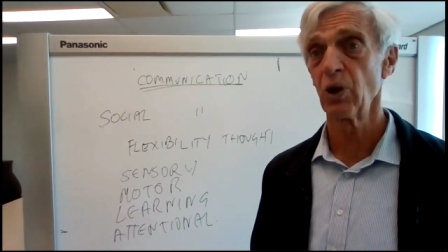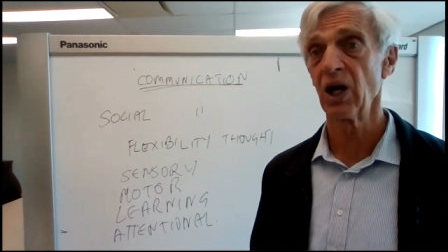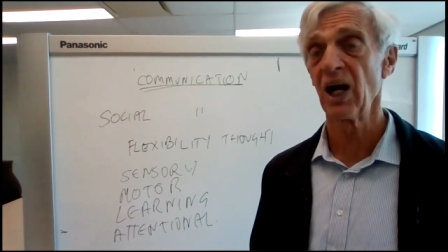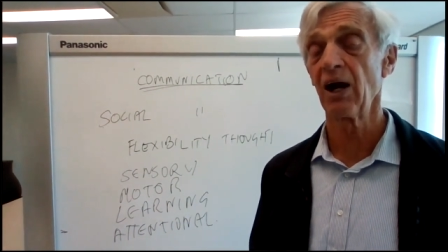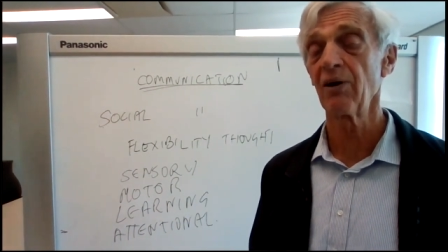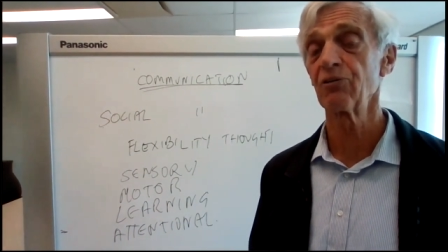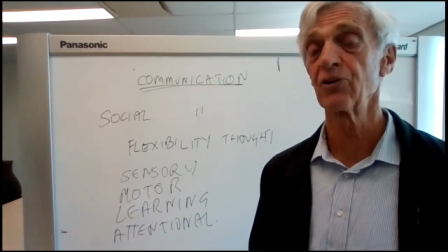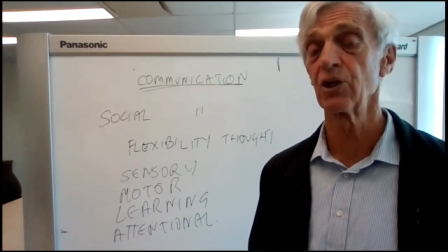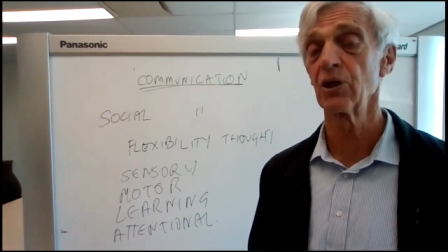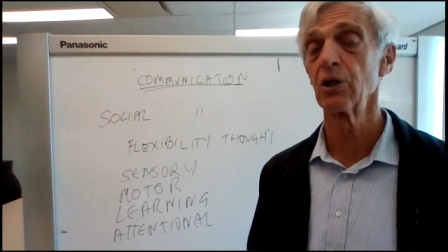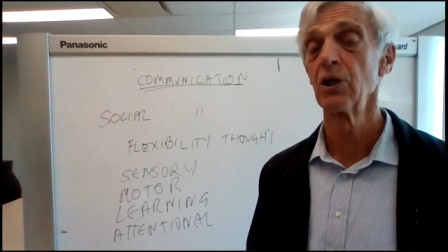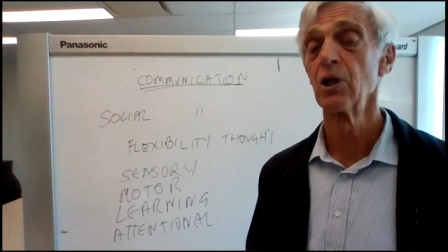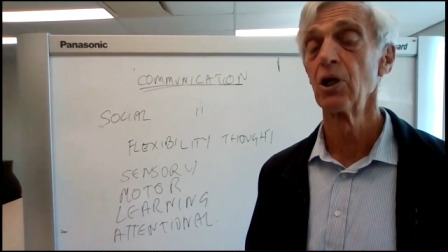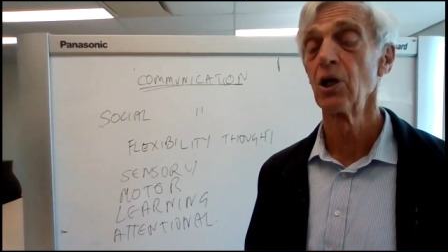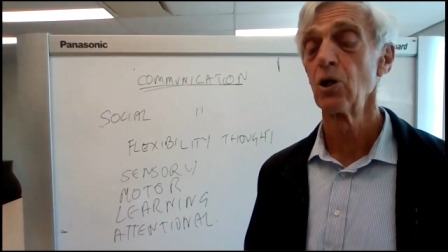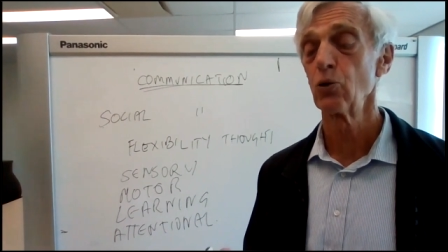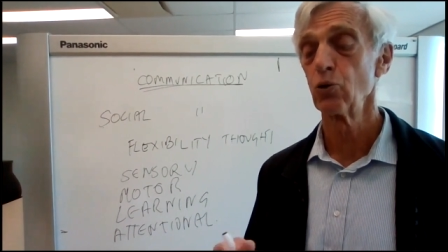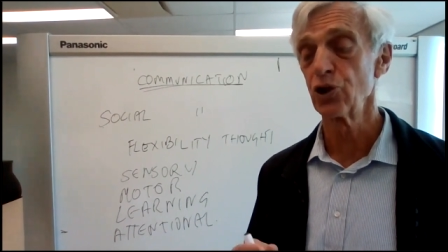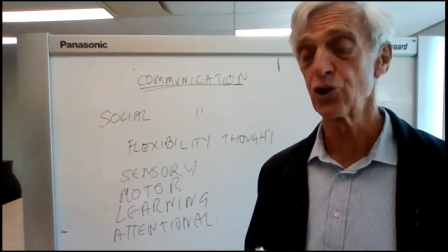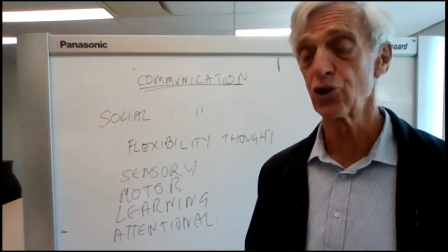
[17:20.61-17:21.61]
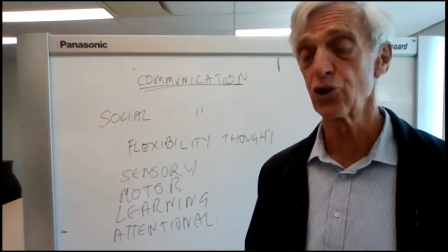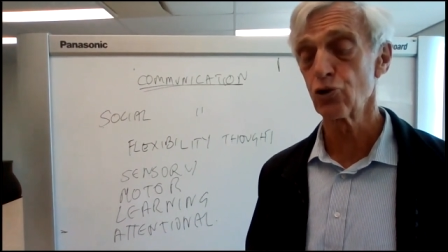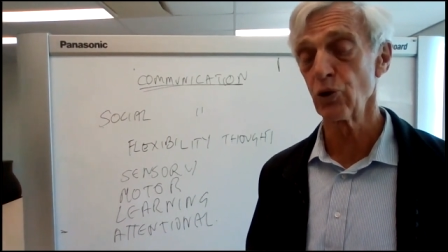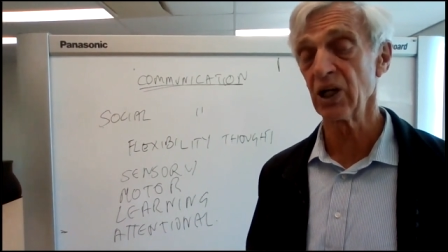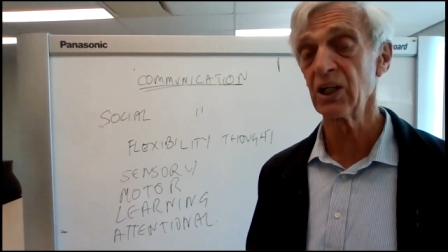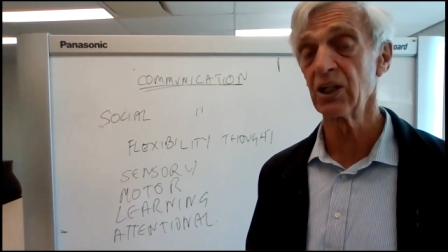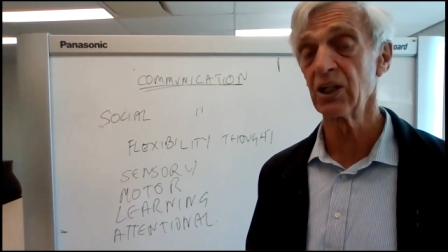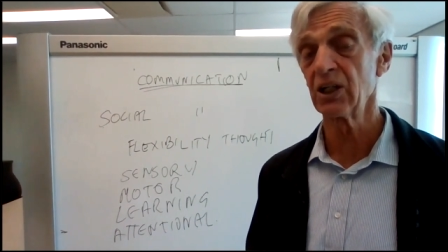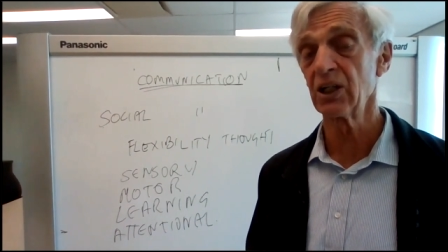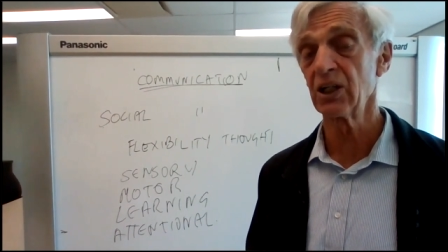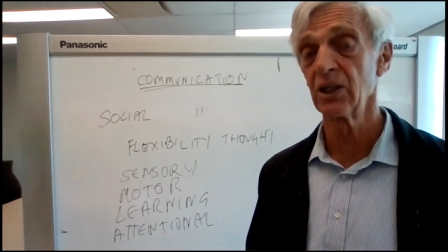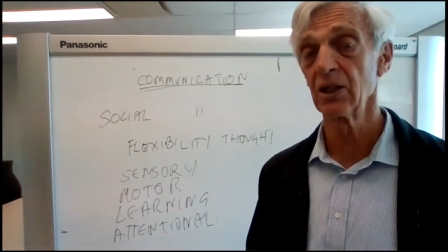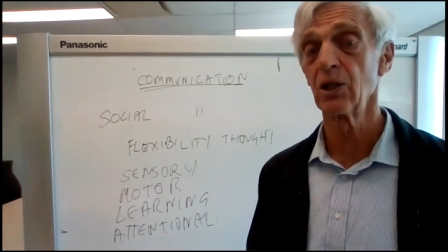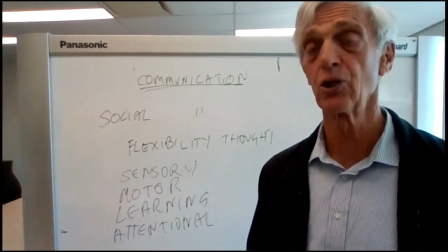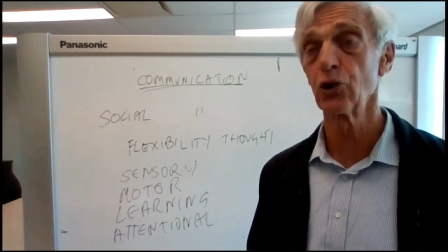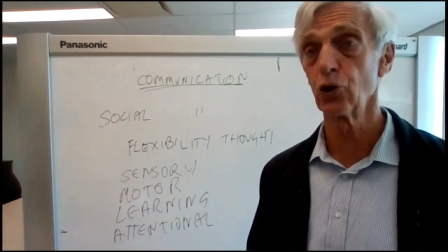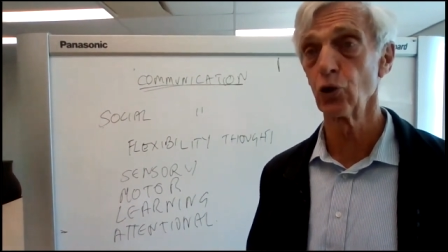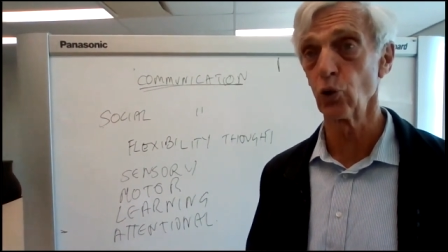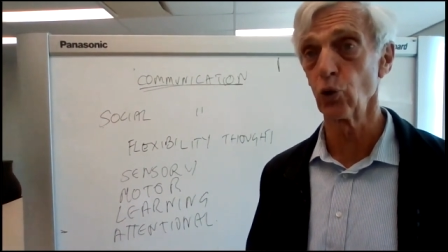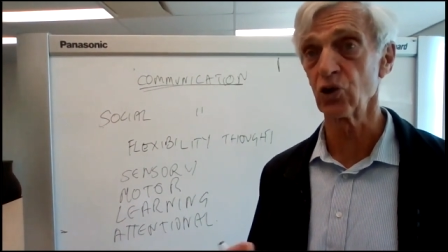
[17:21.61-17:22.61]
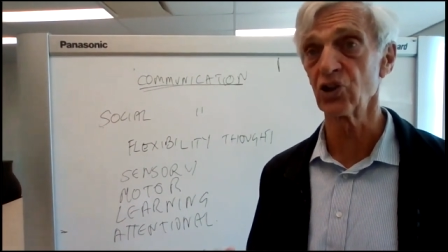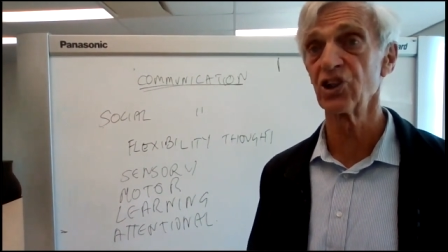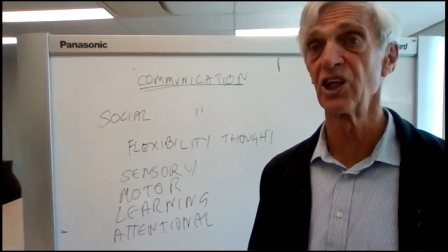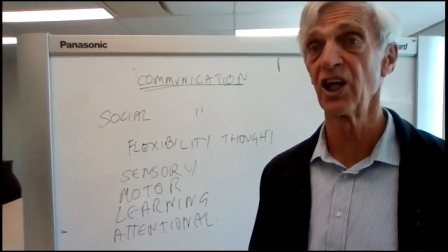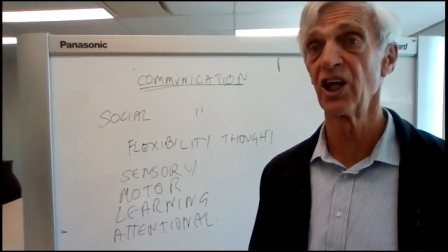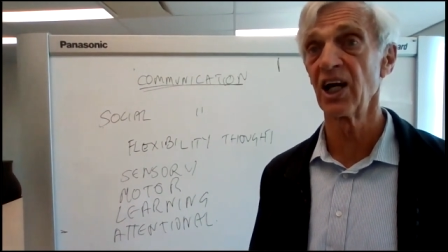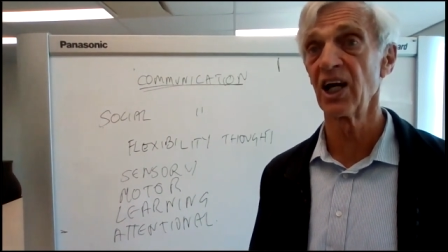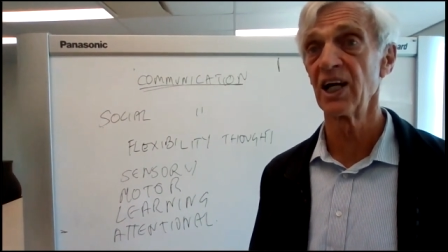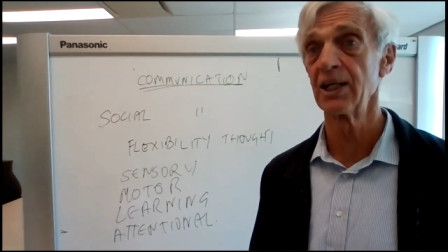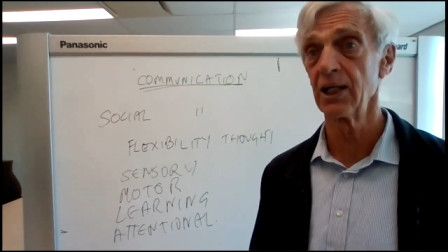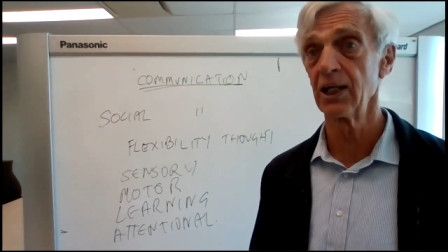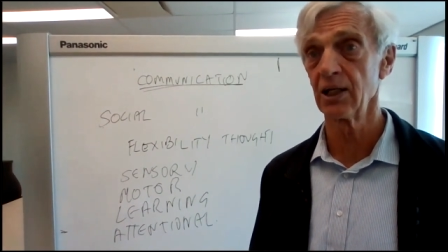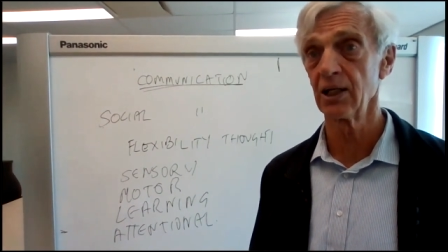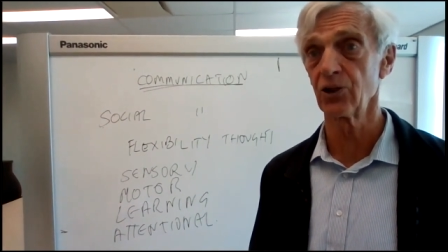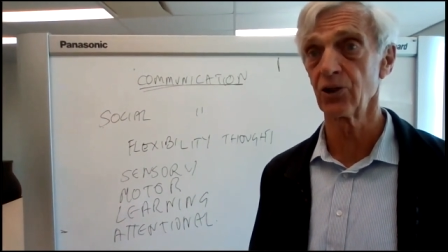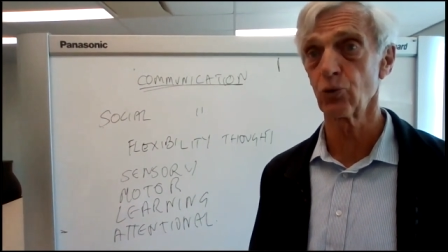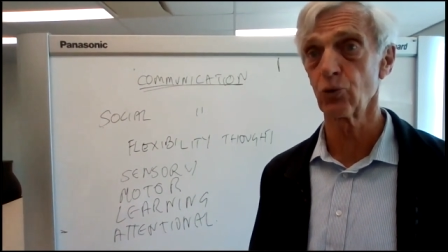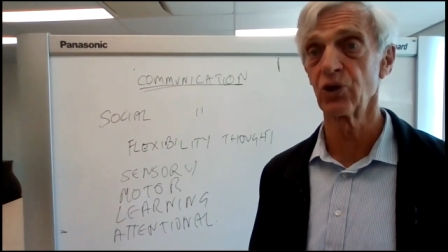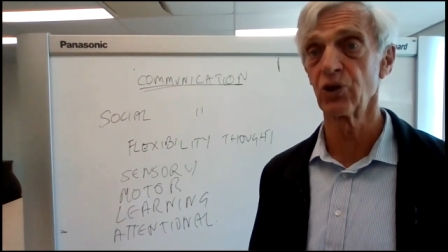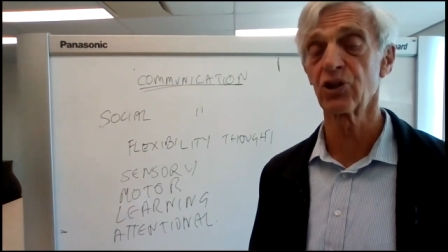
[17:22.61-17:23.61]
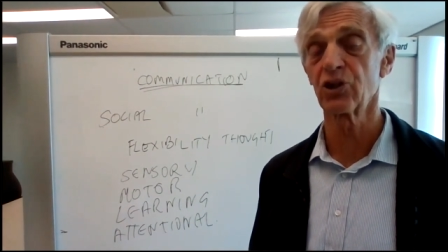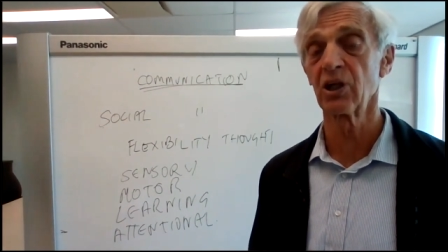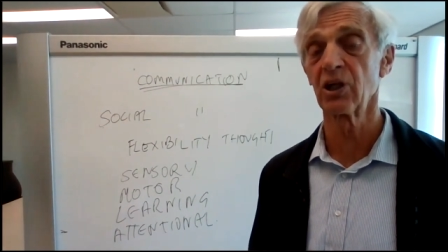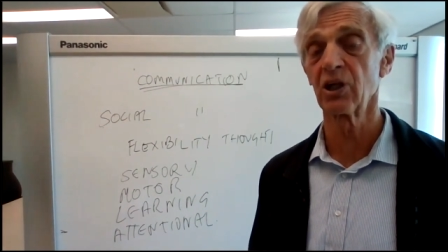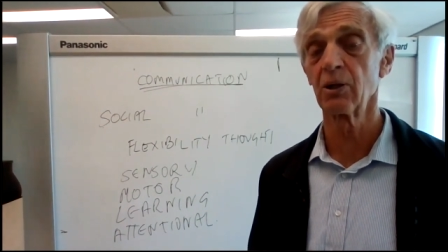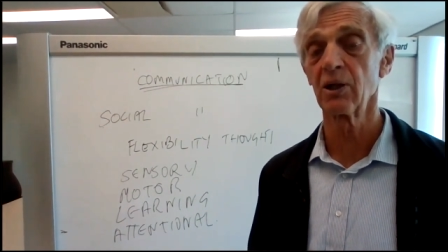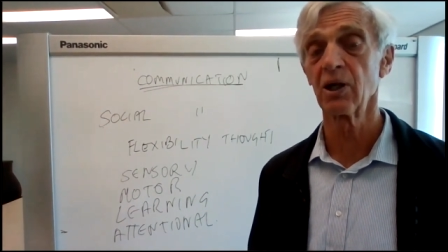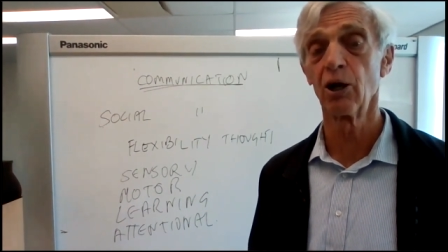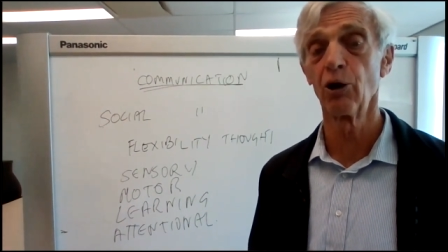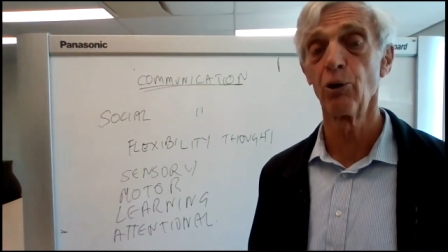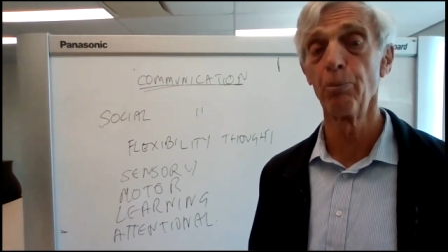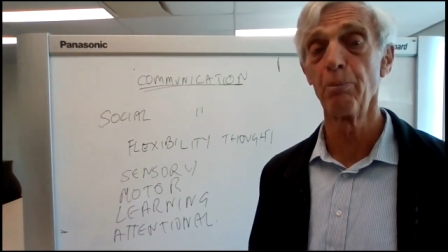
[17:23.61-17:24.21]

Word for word: So we're after restricted thoughts and ideas, which can,